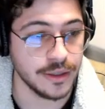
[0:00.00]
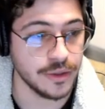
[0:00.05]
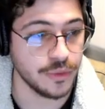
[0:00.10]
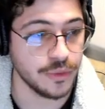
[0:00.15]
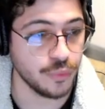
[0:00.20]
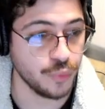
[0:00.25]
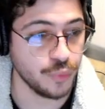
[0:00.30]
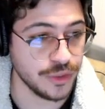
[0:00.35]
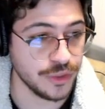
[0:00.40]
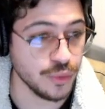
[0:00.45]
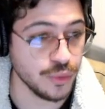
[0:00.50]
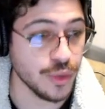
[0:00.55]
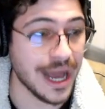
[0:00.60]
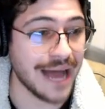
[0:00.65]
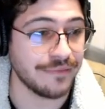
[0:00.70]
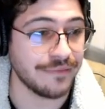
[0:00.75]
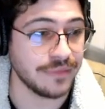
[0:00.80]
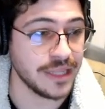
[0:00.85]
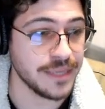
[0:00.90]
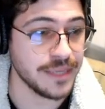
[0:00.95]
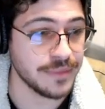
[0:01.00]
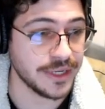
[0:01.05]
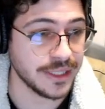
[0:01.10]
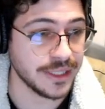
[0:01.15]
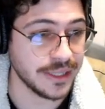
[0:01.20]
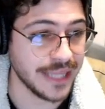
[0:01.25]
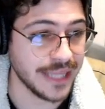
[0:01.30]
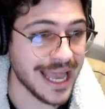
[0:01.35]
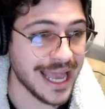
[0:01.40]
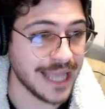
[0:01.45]
we do have
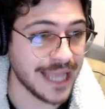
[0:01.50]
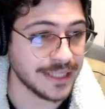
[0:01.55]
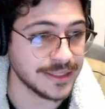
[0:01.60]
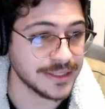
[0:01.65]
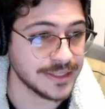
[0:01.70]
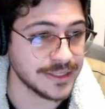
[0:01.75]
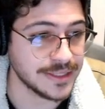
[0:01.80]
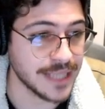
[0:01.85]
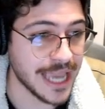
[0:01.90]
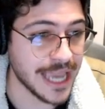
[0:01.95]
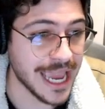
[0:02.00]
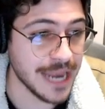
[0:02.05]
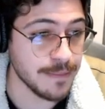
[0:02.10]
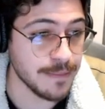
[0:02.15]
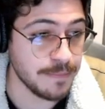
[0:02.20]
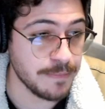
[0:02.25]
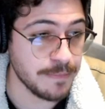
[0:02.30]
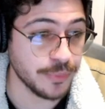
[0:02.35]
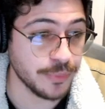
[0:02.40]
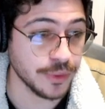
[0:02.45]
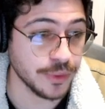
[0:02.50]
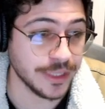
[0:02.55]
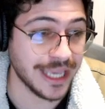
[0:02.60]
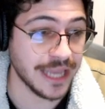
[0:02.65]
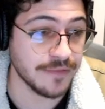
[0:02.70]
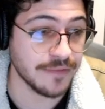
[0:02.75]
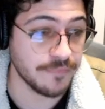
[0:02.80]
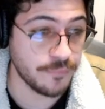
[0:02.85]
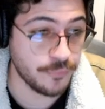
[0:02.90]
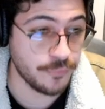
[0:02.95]
limited lands, and people
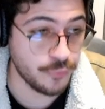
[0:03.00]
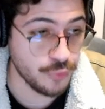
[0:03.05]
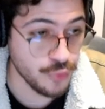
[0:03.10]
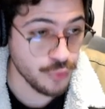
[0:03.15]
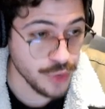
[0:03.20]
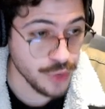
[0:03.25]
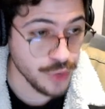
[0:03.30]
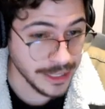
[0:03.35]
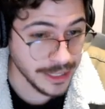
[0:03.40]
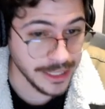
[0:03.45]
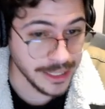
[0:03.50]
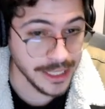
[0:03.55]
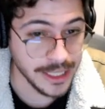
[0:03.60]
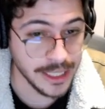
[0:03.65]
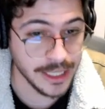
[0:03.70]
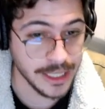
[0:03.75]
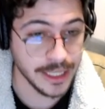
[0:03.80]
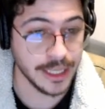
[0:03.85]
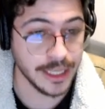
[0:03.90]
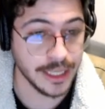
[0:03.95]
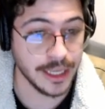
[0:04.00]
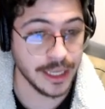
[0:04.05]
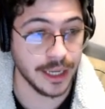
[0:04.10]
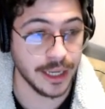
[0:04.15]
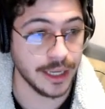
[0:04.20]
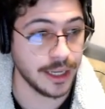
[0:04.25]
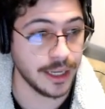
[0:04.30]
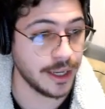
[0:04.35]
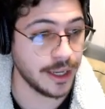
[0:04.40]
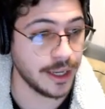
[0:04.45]
can freely
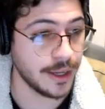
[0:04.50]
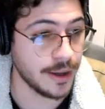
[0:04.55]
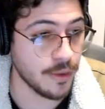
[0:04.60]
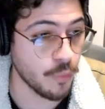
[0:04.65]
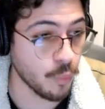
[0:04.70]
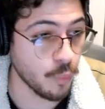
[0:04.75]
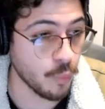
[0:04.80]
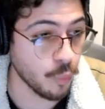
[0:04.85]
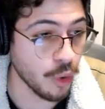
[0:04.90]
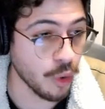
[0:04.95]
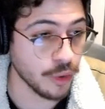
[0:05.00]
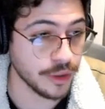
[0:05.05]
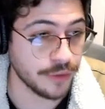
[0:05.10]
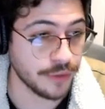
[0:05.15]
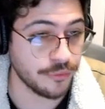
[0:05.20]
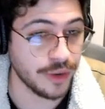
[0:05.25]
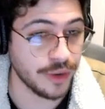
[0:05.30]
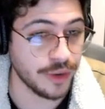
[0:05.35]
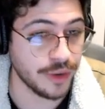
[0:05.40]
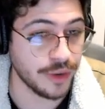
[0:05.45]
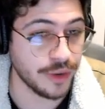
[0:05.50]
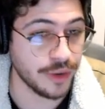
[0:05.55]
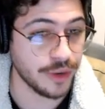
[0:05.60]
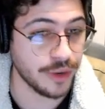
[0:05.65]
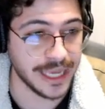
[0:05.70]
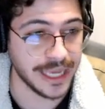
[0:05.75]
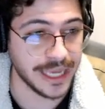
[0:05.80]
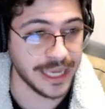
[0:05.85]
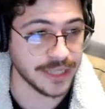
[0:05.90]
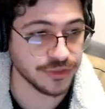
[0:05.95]
walk around the
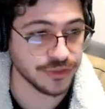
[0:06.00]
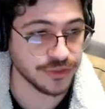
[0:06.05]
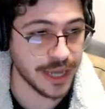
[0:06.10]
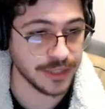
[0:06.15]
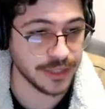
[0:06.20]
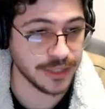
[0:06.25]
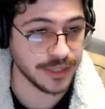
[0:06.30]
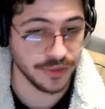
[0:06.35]
place, right?